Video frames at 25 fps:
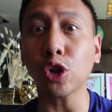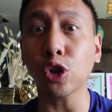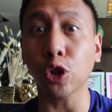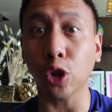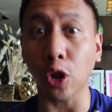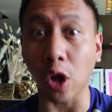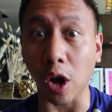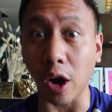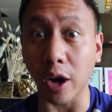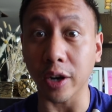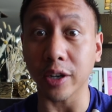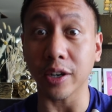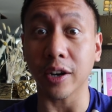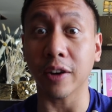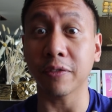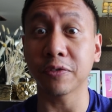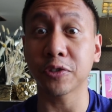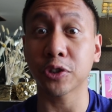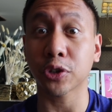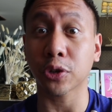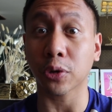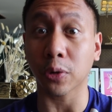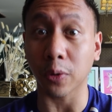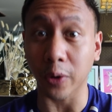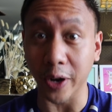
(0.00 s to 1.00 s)
lot
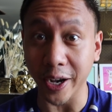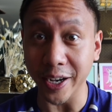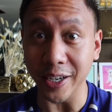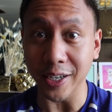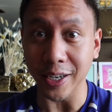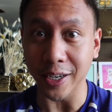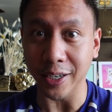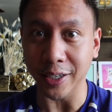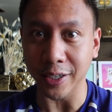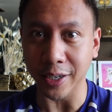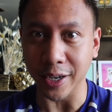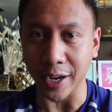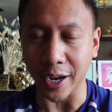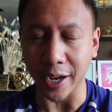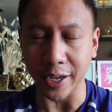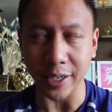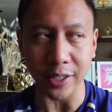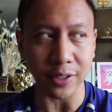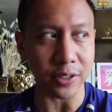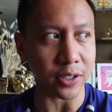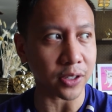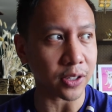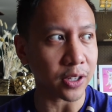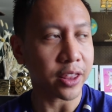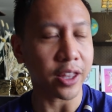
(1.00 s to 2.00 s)
of training,
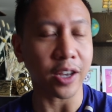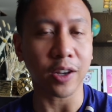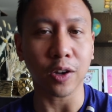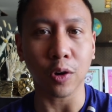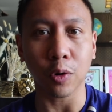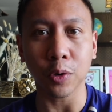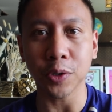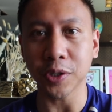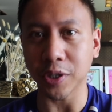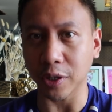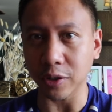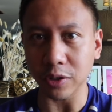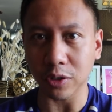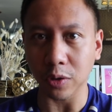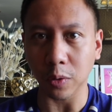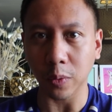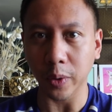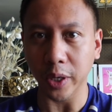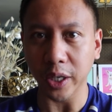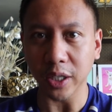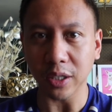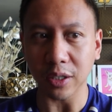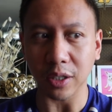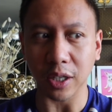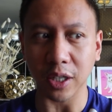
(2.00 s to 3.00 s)
guys, that goes
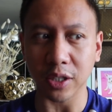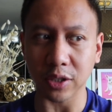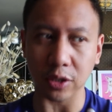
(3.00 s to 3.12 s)
into it.